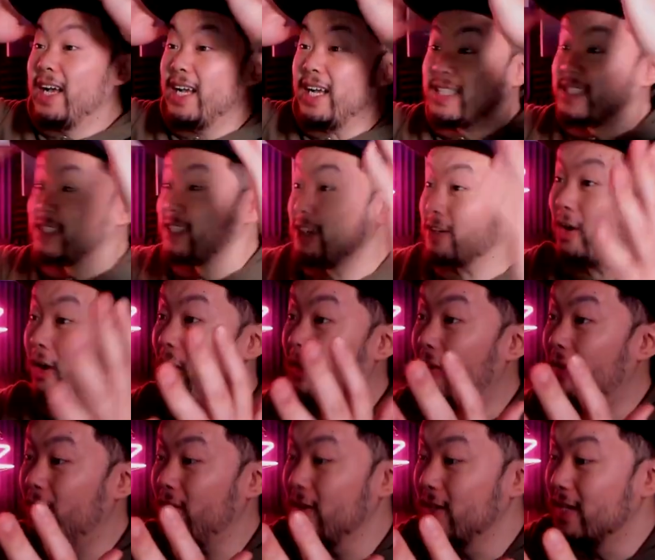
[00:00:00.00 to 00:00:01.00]
It's a
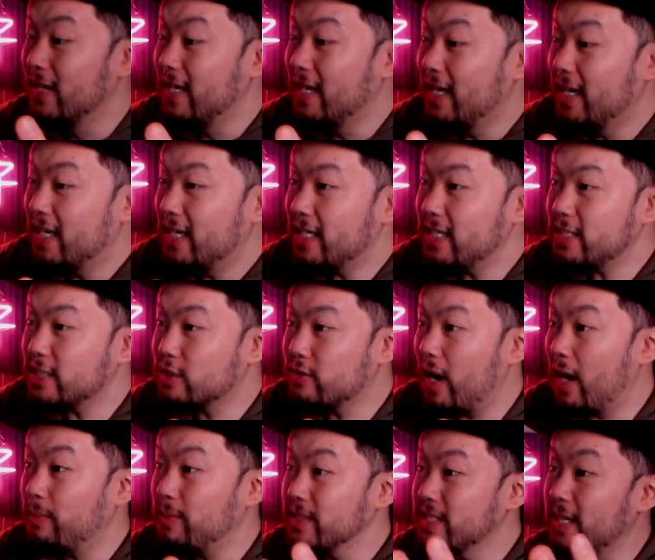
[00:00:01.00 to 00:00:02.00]
goal! He
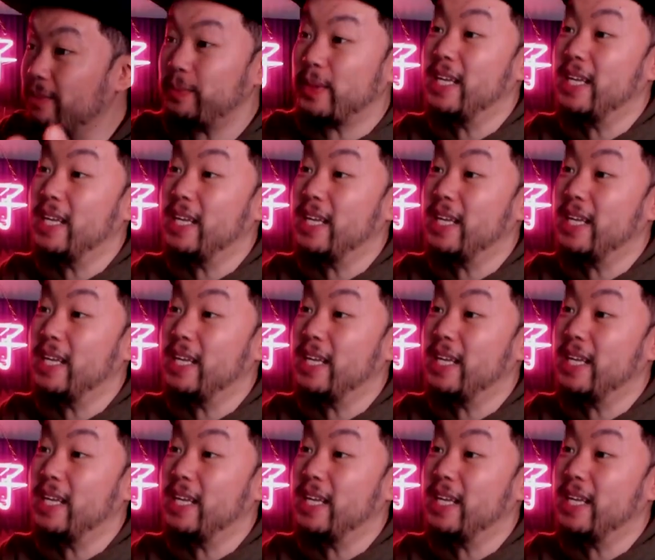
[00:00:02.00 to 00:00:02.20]
scrambles up.